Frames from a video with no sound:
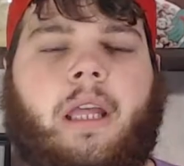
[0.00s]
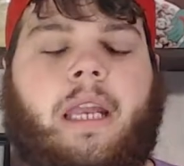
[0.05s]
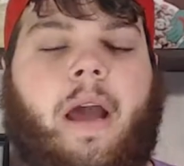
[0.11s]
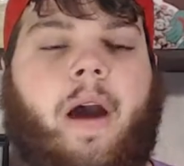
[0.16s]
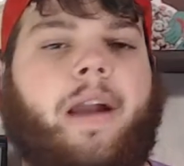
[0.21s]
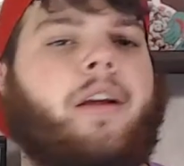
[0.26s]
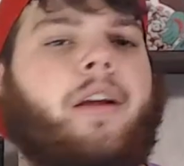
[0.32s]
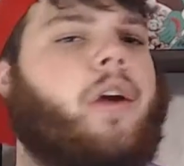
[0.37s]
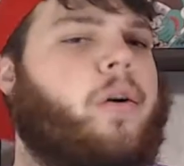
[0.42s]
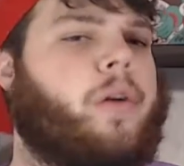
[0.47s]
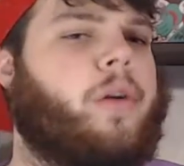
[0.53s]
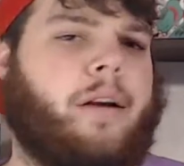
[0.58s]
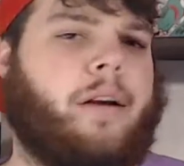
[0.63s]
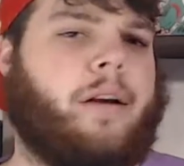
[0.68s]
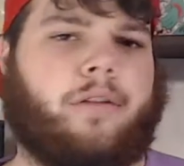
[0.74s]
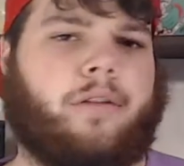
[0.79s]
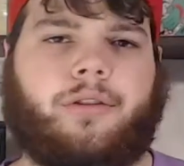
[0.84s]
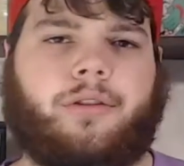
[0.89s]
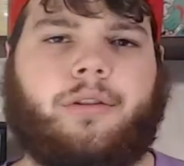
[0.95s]
Now, I can go down
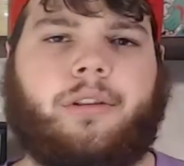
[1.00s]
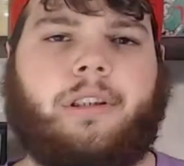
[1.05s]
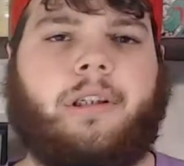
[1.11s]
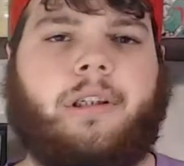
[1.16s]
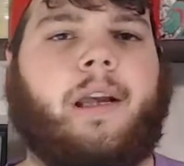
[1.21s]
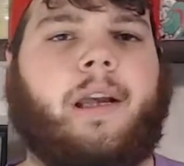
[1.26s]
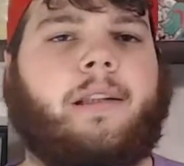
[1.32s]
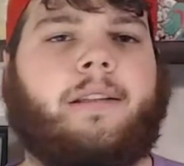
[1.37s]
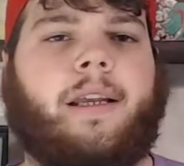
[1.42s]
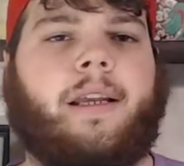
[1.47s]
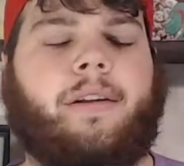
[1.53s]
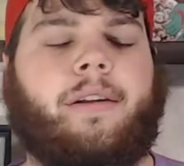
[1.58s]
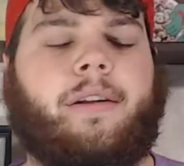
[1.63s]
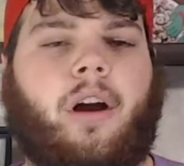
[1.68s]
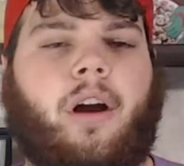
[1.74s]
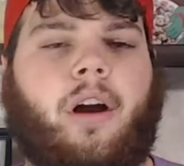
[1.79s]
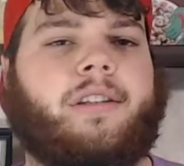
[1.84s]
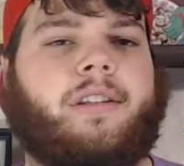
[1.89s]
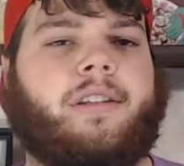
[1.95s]
the street and
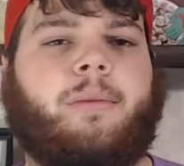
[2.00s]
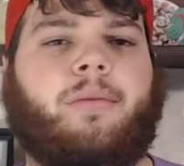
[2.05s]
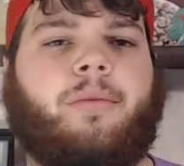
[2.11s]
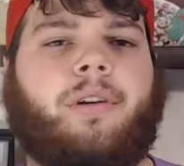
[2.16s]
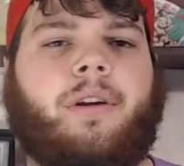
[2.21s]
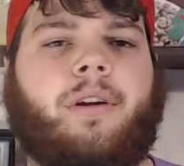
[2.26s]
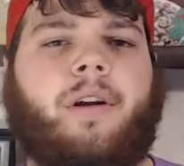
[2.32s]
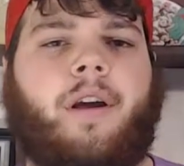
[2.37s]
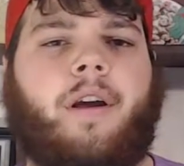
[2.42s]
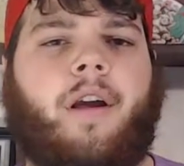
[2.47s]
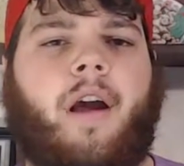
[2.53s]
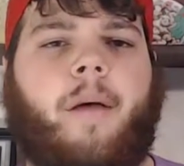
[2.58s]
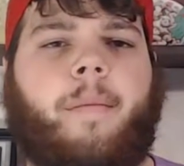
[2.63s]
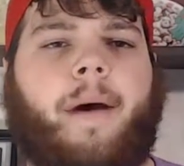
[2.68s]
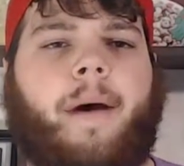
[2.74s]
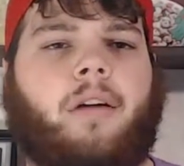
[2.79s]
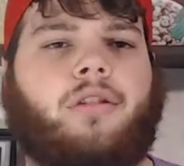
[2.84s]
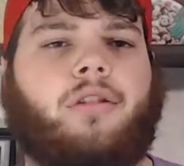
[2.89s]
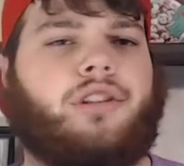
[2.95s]
talk to someone
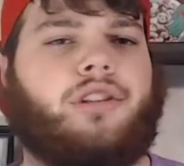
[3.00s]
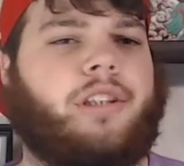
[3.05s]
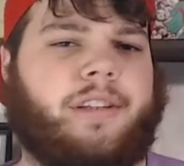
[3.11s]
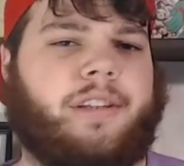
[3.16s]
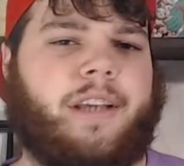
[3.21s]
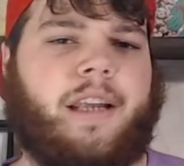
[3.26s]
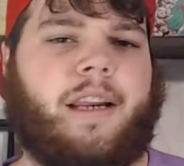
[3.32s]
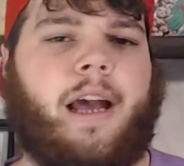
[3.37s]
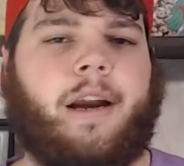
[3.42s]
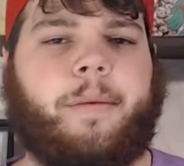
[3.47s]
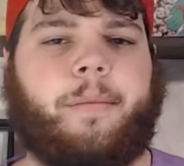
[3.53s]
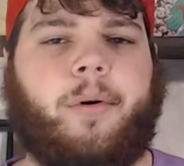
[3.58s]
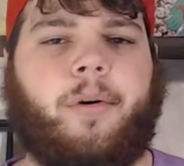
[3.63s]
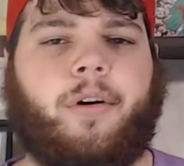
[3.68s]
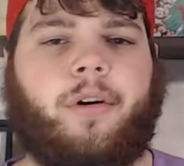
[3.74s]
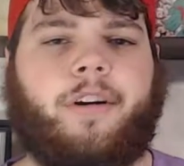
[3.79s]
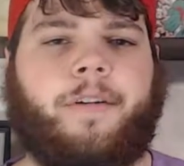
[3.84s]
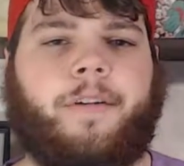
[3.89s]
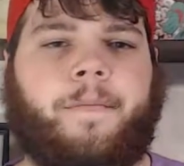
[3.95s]
about Shinsuke
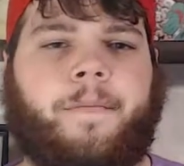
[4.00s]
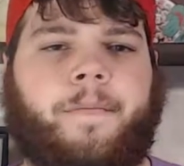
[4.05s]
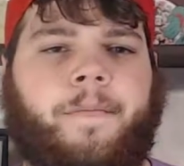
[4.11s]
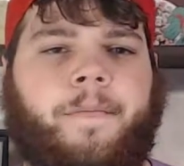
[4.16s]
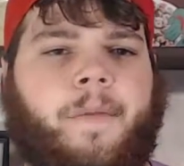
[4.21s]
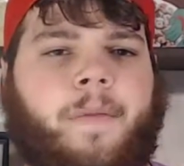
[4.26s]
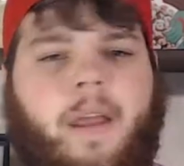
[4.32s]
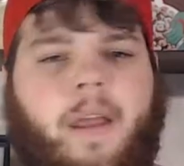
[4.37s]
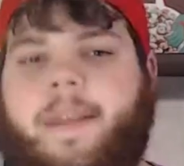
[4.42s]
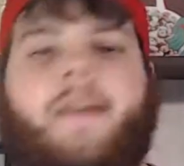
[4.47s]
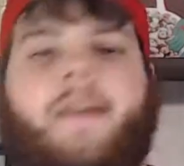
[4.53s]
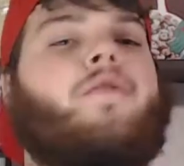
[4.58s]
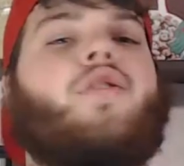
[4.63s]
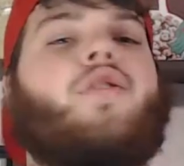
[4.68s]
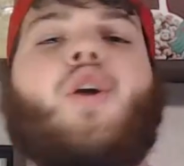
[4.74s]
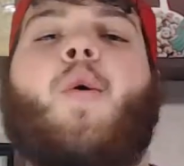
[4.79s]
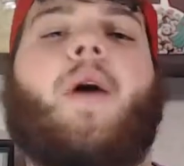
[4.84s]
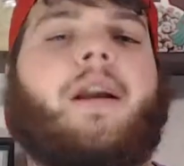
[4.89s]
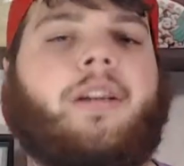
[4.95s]
Nakamura, and they have
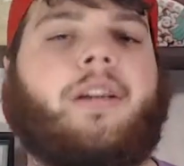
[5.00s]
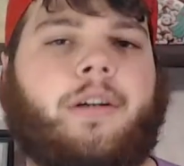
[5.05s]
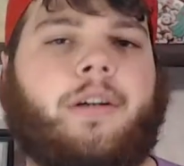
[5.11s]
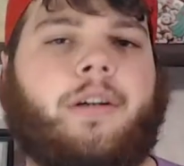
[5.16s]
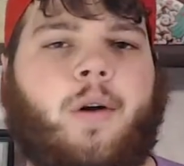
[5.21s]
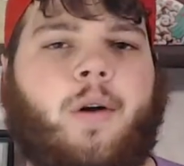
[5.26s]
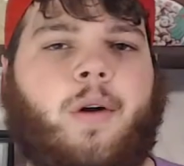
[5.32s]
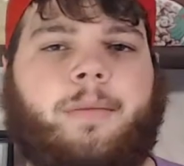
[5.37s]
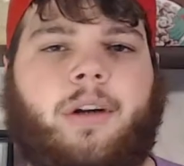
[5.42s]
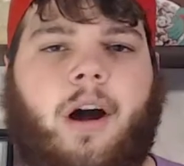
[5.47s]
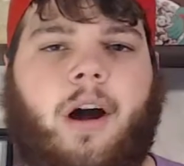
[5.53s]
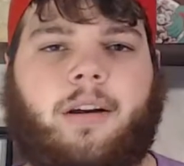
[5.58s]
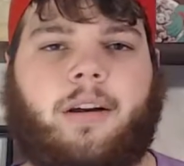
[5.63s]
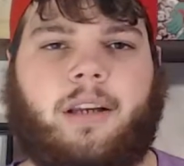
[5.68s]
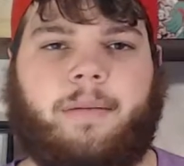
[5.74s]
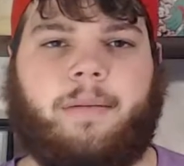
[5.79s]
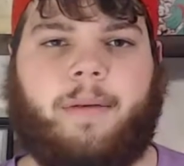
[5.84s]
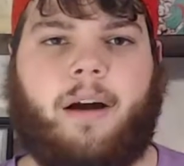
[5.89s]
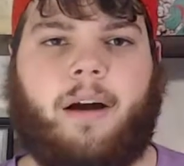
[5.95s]
no idea who I'm talking
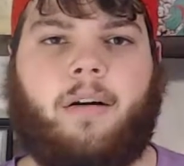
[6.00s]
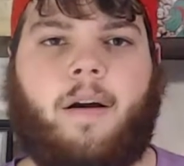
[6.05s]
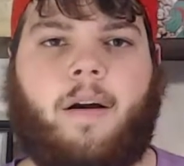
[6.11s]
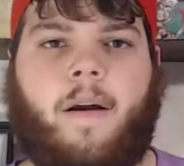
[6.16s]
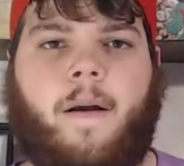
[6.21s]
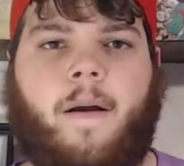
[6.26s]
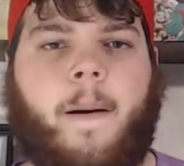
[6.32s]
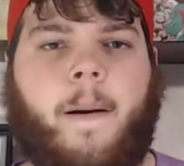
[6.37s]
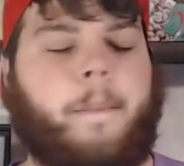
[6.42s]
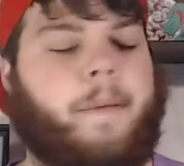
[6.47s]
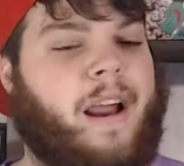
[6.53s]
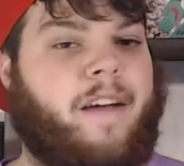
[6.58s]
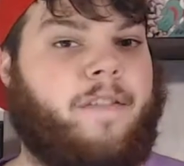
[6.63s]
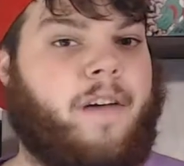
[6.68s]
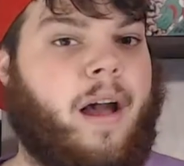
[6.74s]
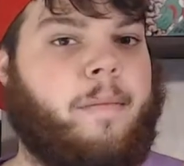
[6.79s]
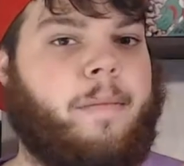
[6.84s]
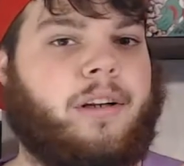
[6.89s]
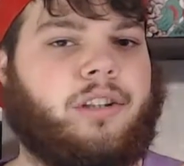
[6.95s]
about. But if
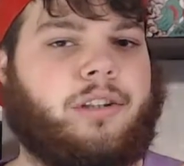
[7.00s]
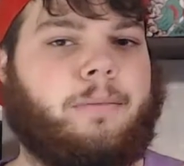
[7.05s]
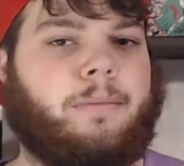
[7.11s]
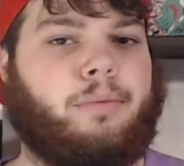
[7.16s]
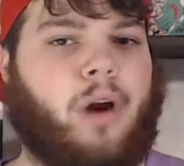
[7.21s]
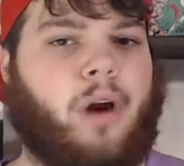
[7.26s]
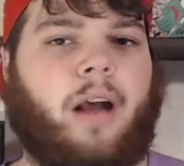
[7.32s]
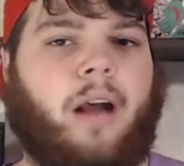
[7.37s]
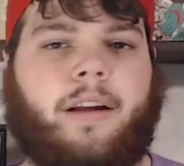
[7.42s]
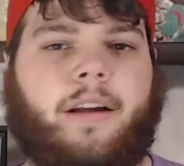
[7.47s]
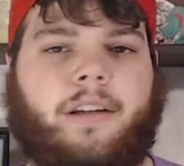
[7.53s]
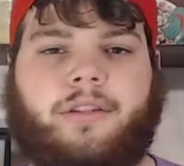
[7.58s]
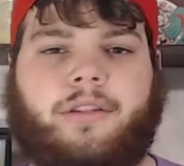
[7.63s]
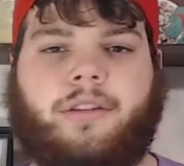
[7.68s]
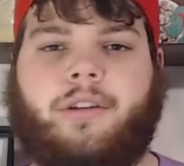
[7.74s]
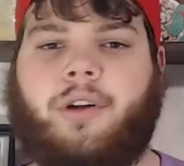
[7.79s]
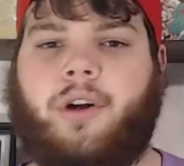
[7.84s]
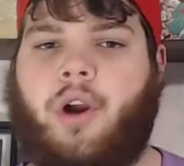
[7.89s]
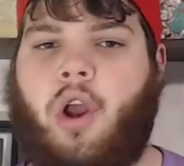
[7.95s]
I mention Brock
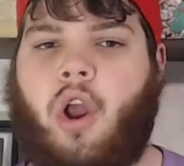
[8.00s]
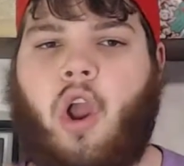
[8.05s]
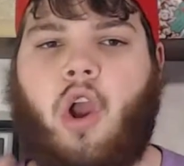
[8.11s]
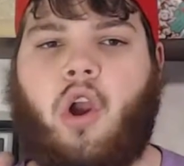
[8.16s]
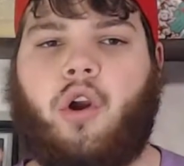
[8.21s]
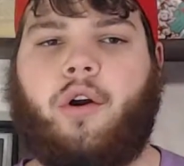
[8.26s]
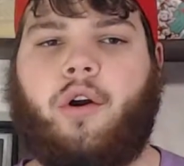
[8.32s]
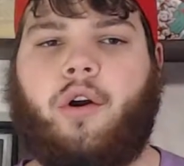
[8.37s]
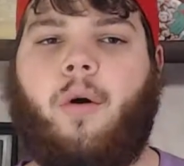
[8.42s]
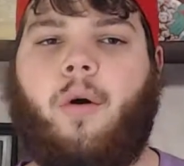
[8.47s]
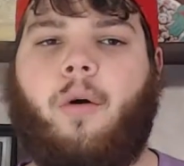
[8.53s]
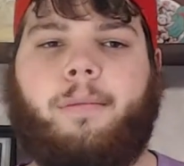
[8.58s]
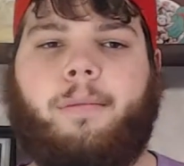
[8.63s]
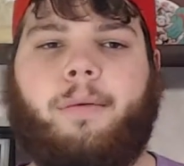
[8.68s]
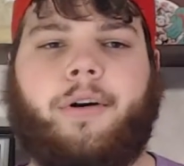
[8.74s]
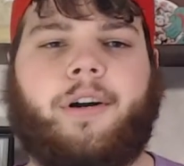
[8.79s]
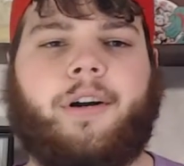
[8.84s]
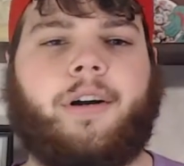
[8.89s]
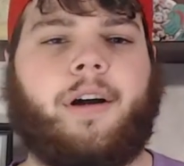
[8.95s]
Lesnar,
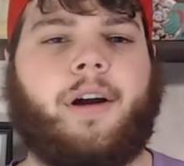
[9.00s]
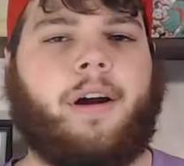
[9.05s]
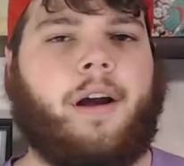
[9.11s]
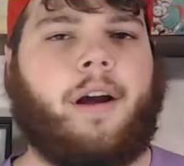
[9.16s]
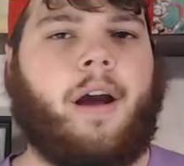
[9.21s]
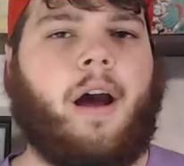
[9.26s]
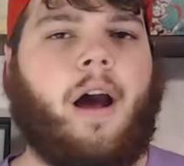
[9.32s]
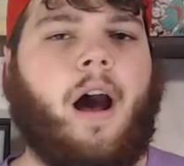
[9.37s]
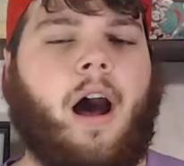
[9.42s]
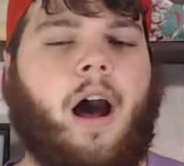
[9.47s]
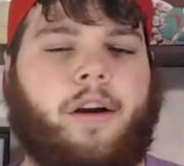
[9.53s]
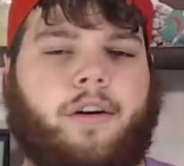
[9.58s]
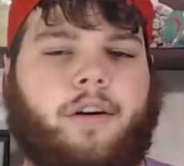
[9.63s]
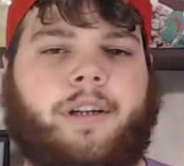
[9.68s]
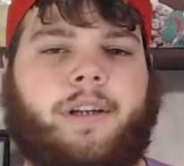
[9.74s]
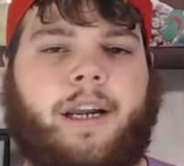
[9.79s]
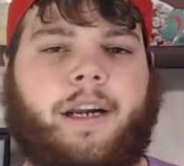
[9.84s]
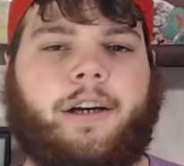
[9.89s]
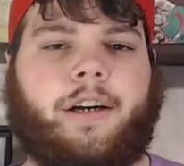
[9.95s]
Goldberg,
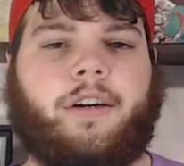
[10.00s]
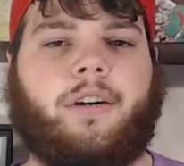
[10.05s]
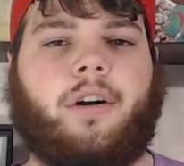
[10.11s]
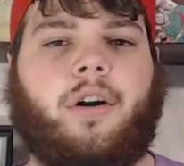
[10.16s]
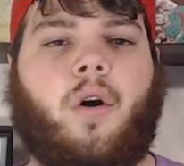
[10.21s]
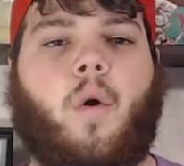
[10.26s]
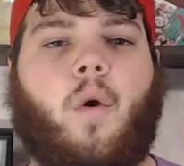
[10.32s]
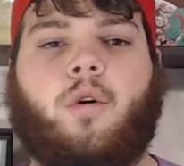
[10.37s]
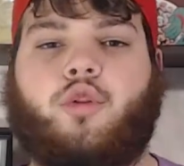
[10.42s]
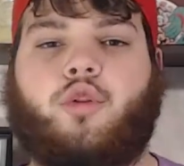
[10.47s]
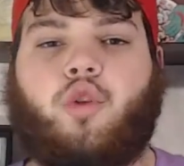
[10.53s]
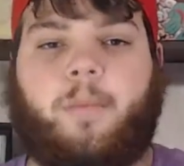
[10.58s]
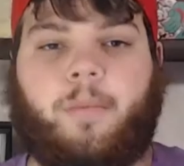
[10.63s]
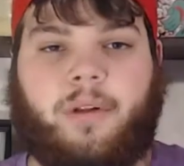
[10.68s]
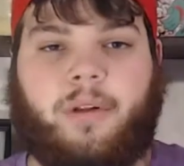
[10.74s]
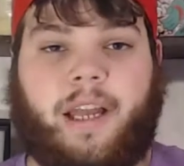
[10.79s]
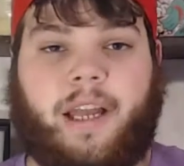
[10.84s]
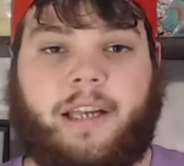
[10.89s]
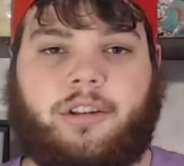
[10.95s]
Undertaker, or
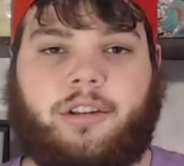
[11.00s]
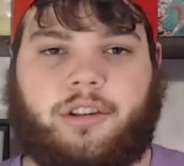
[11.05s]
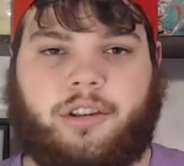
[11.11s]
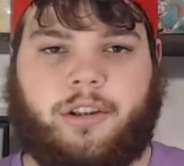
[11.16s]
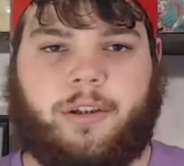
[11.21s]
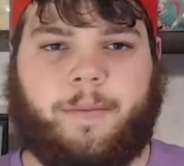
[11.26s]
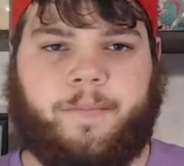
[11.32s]
Triple H,